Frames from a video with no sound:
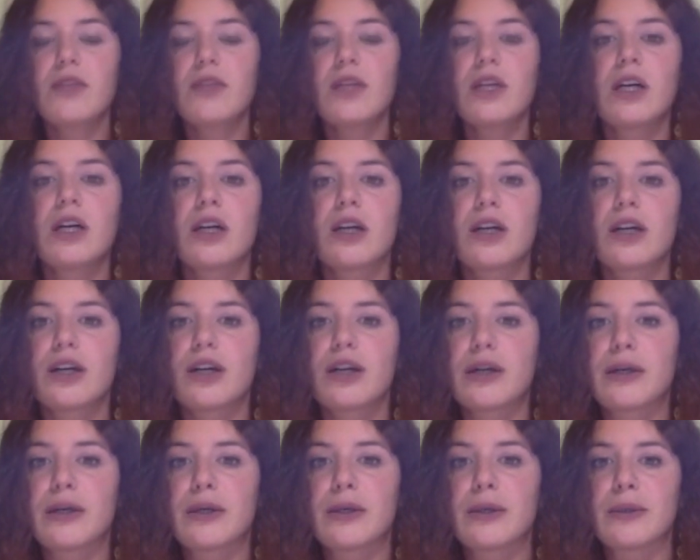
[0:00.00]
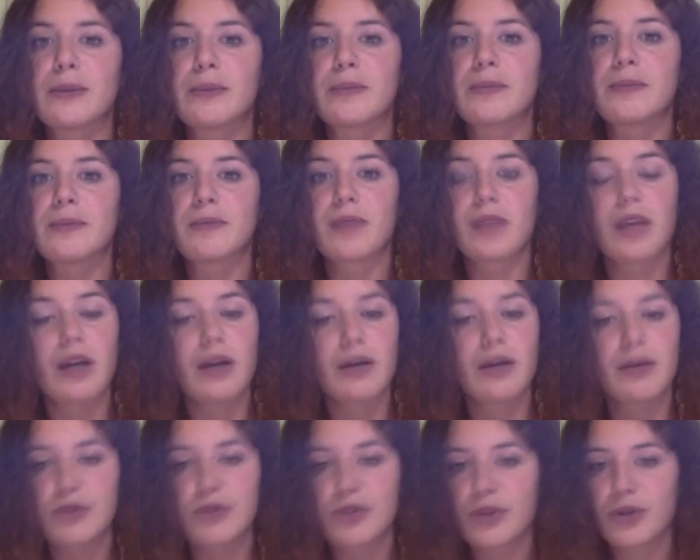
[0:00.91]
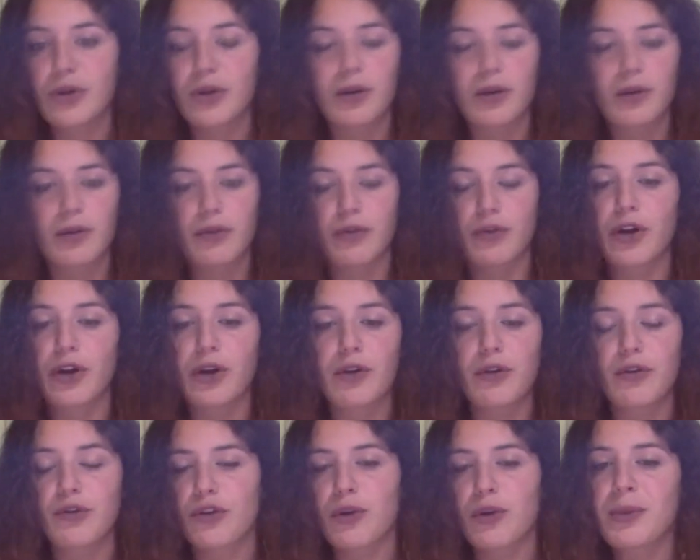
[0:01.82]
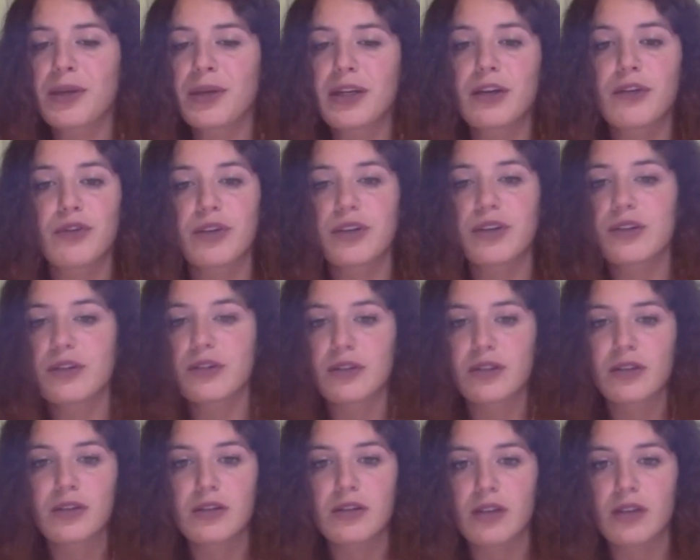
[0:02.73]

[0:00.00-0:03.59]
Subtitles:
So for many reasons,